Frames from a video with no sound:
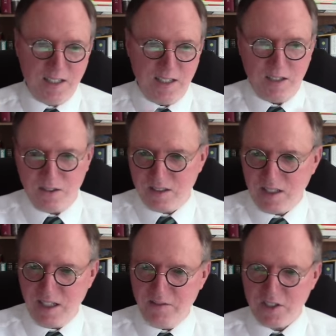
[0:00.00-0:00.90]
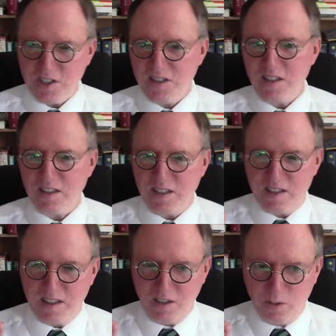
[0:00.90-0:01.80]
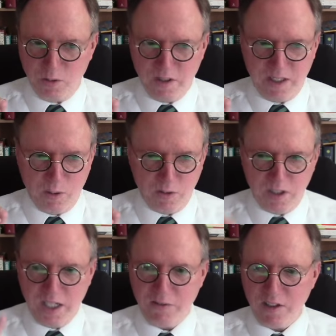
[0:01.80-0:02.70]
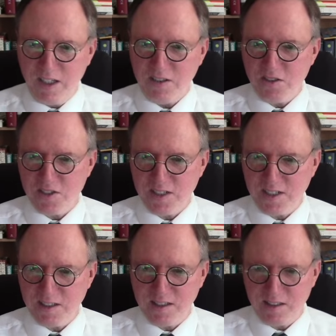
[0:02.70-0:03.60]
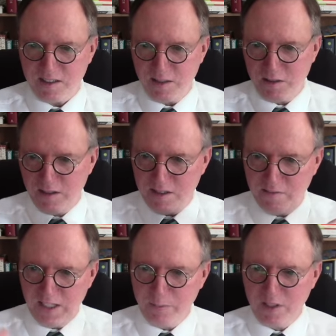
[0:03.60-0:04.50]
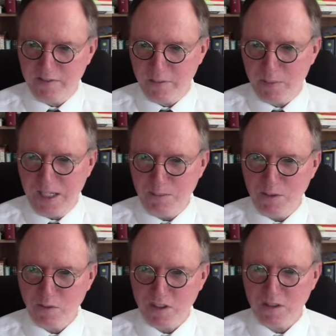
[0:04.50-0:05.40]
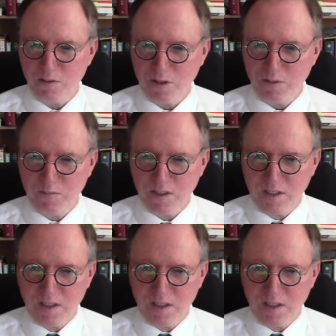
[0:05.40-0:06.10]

that on television, you, they will never let you see the development of a baby within the womb,